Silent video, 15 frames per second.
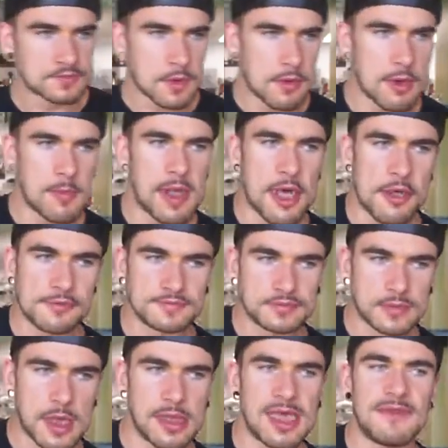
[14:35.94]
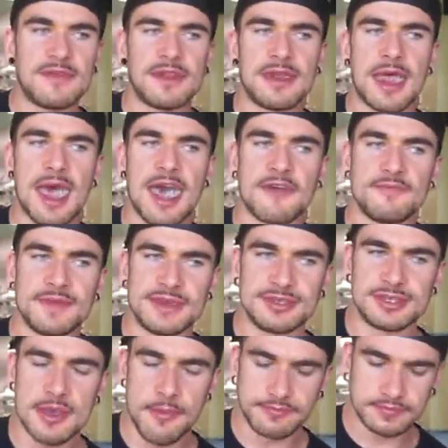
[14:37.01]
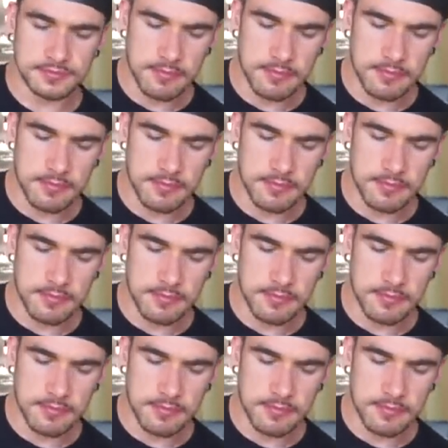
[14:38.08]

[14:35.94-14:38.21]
We're about 11 and a half minutes in.